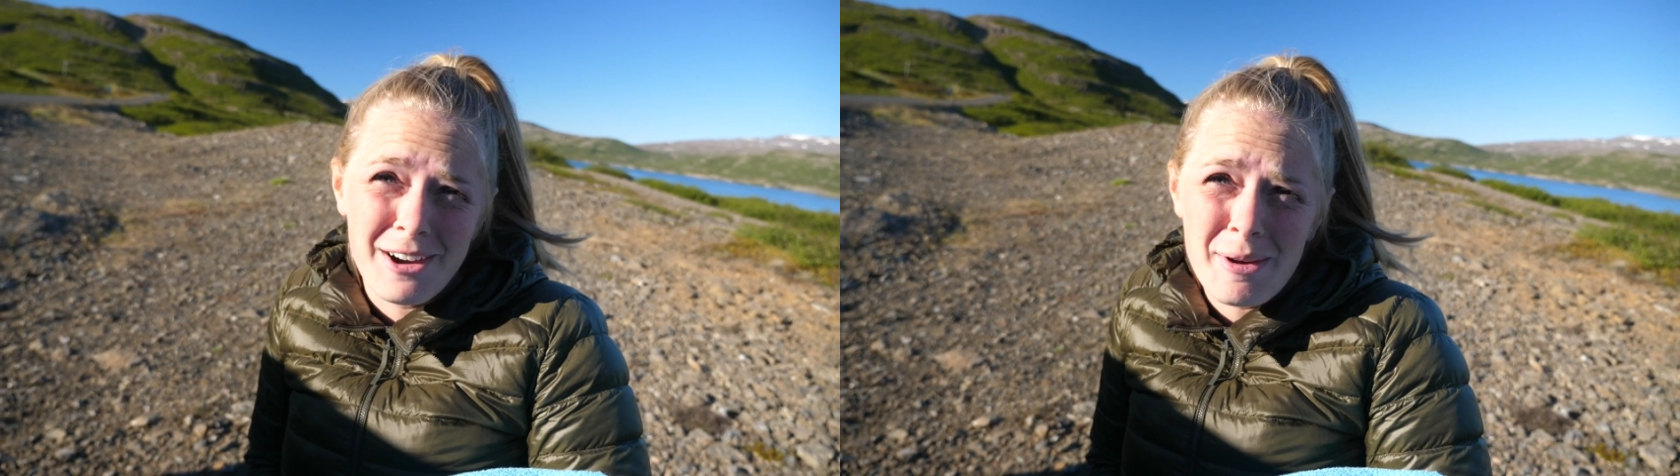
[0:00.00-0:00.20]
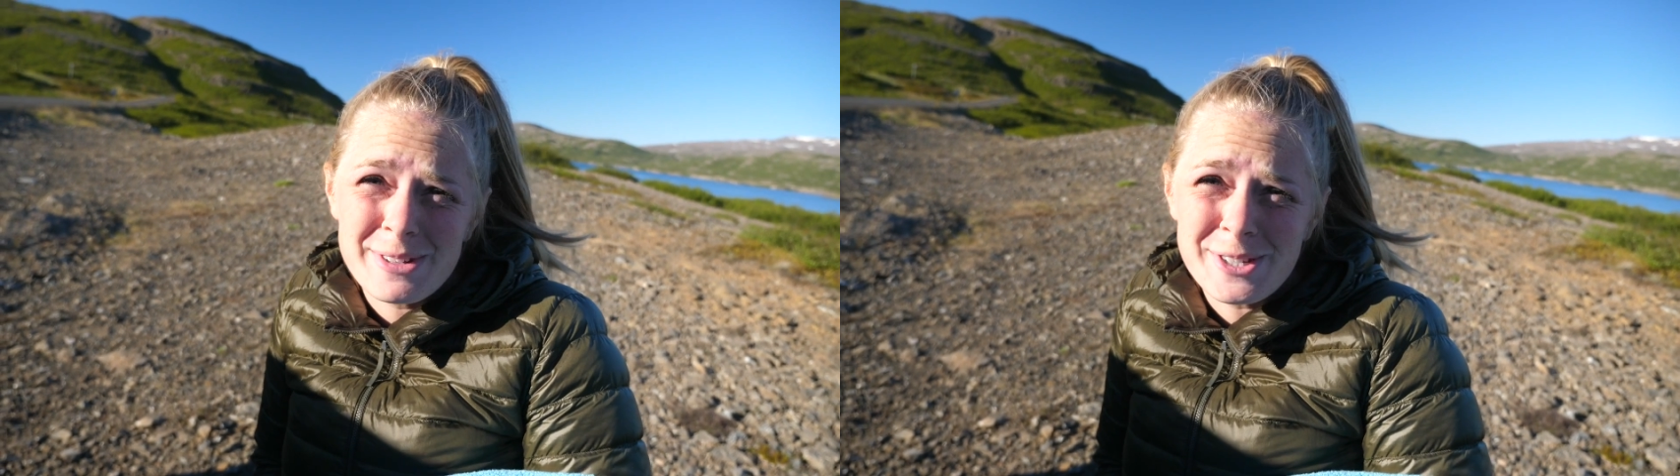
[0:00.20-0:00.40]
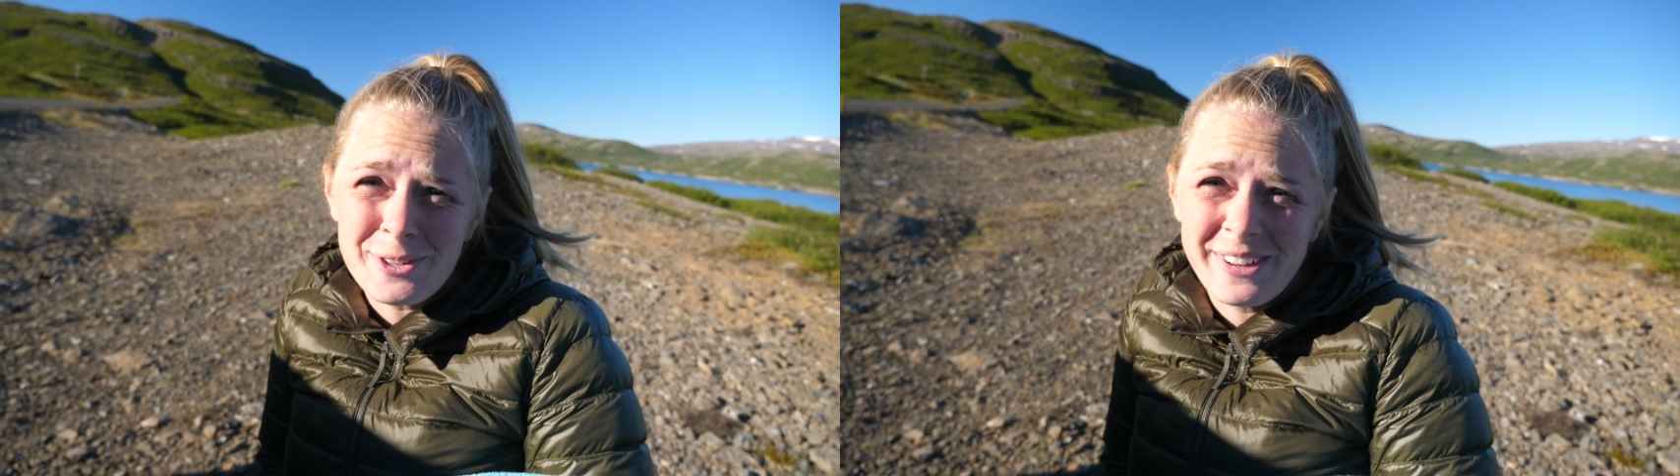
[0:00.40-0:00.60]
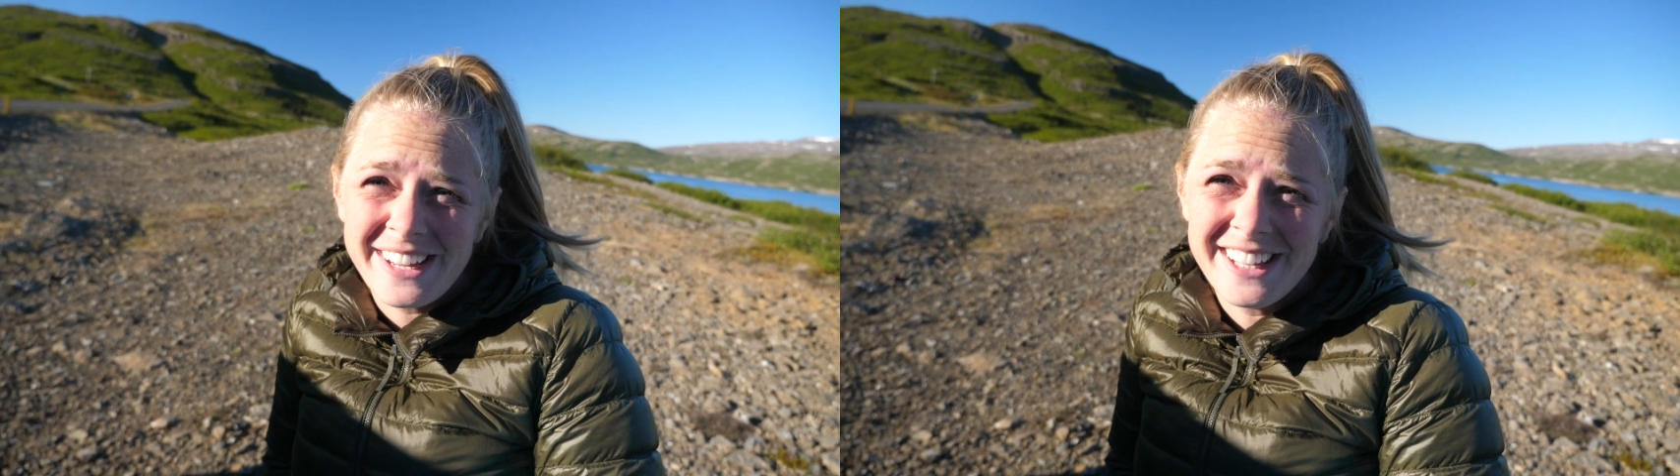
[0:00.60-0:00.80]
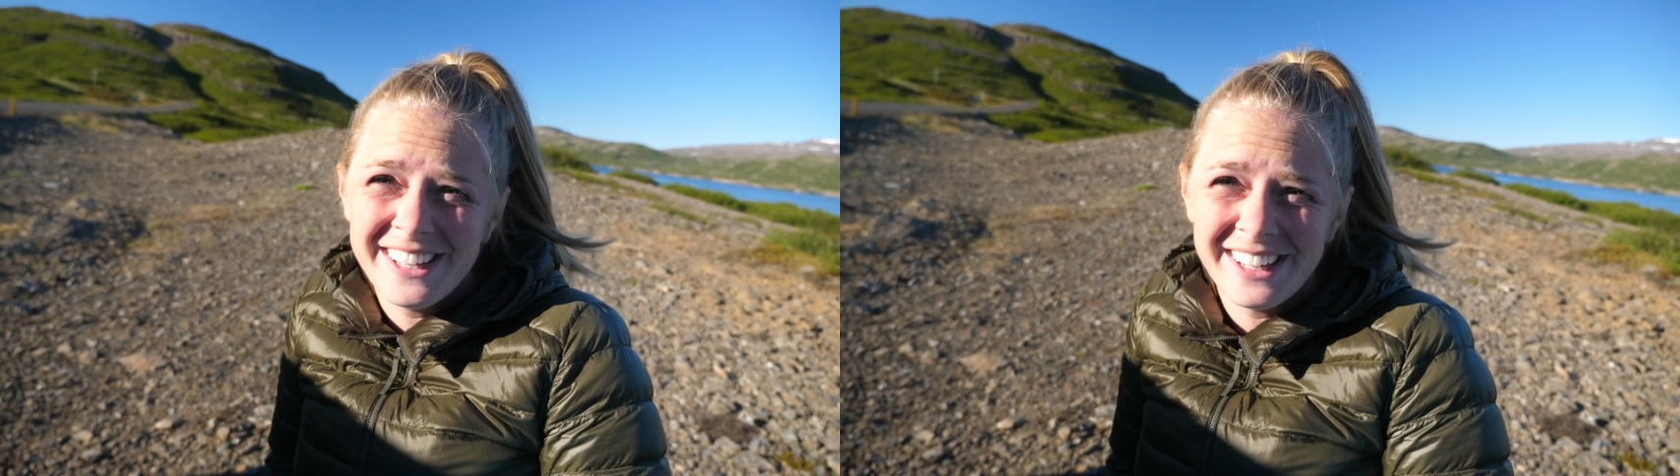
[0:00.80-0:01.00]
I'm
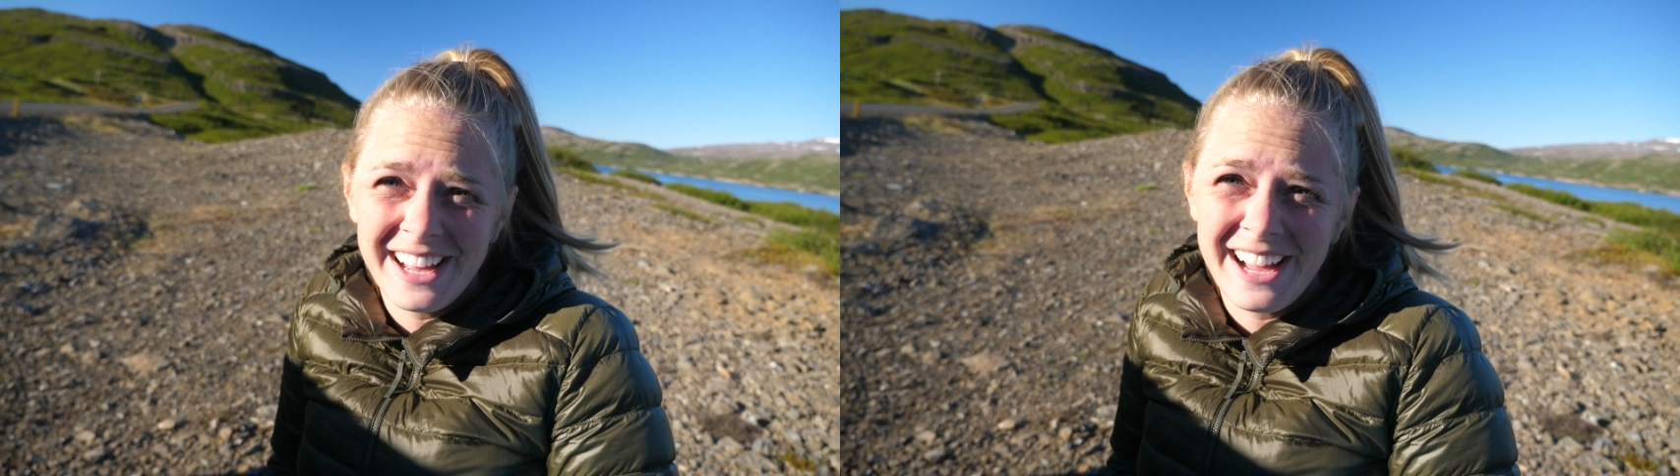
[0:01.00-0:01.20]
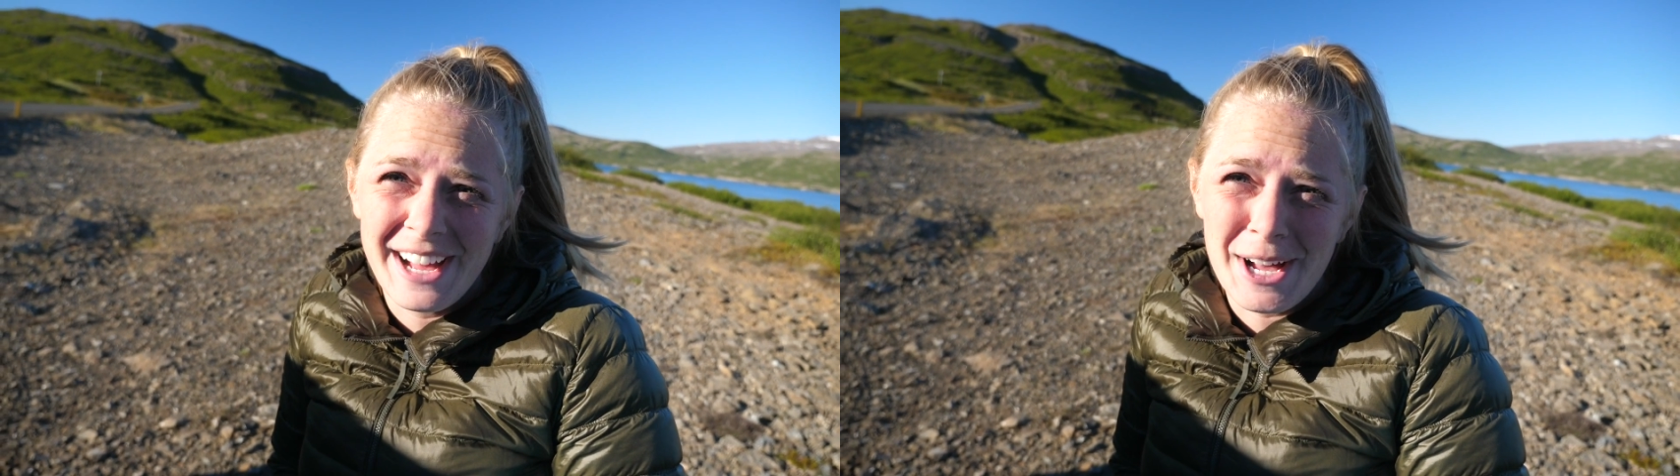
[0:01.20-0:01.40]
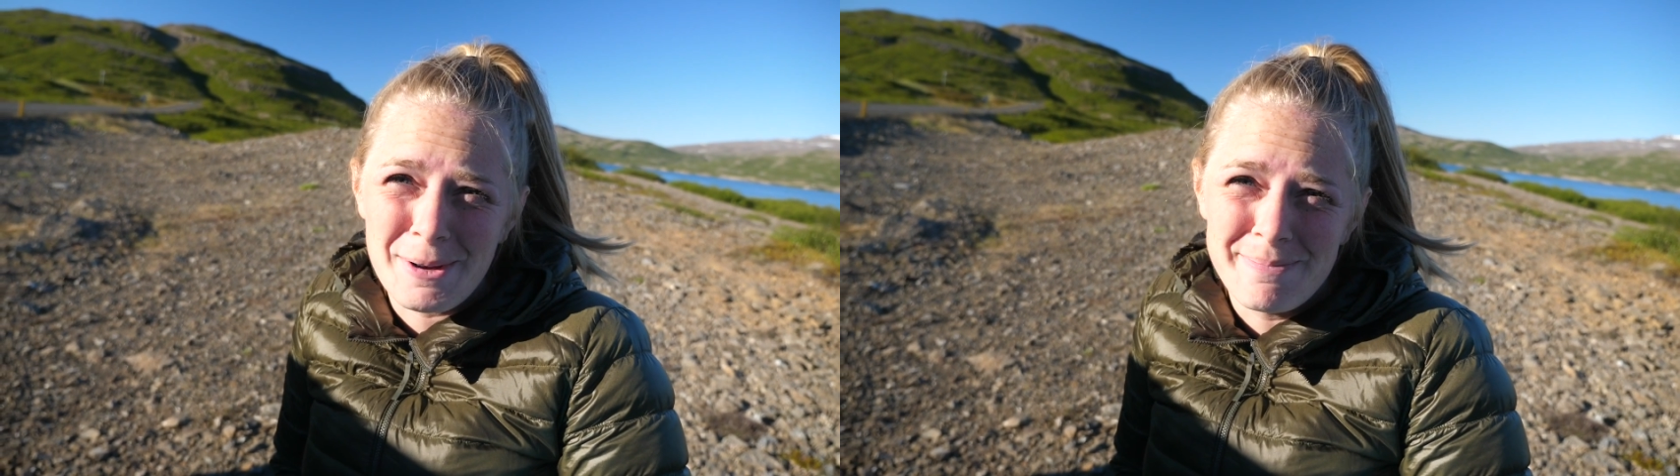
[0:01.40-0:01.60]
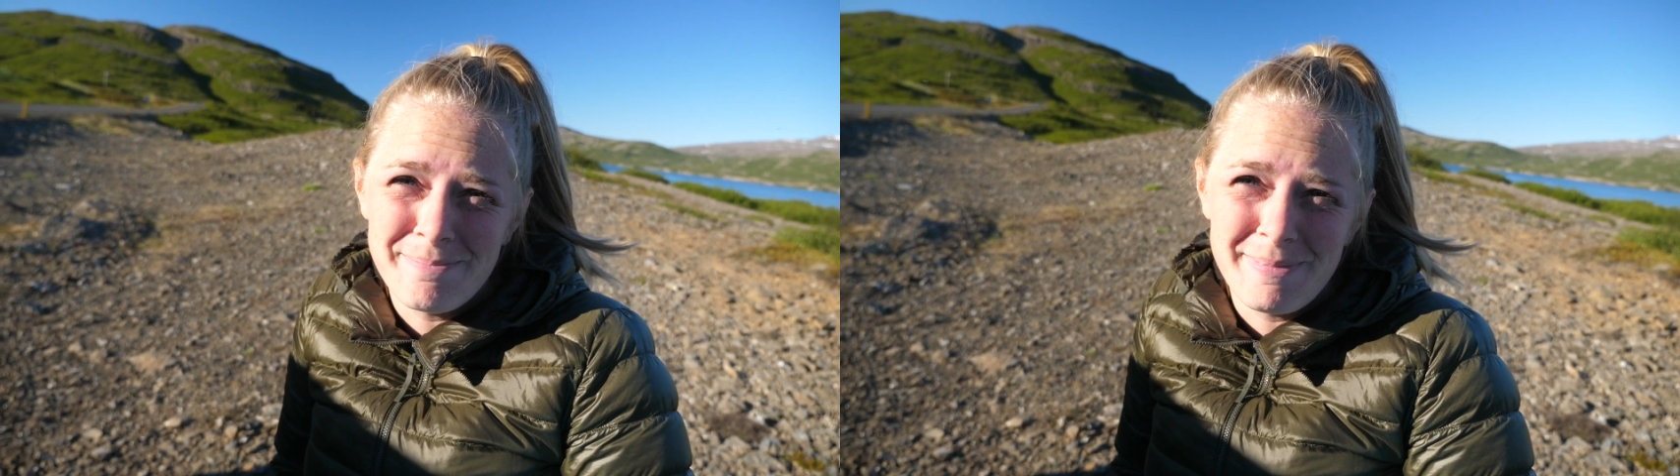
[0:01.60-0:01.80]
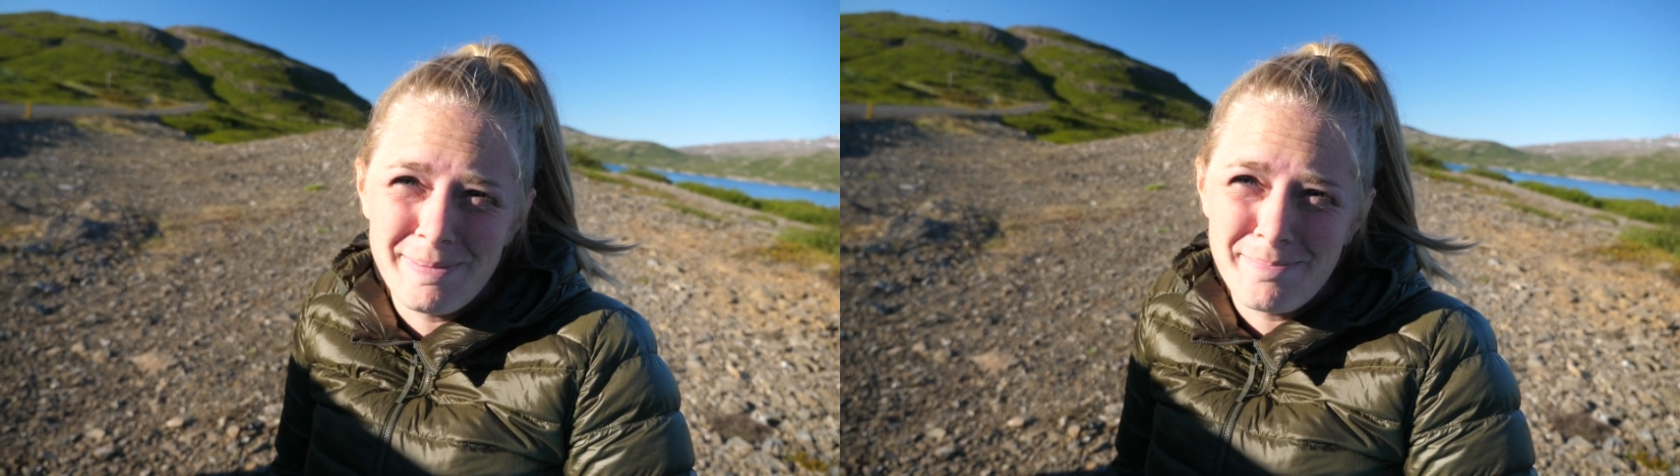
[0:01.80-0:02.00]
assuming.
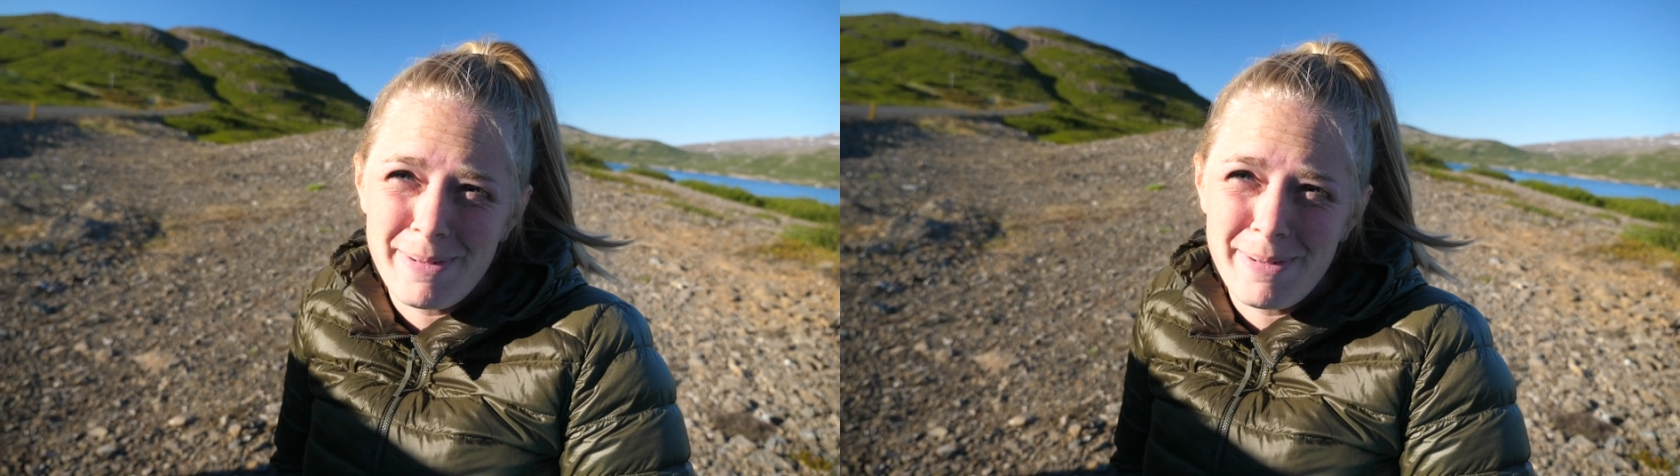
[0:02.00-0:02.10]
But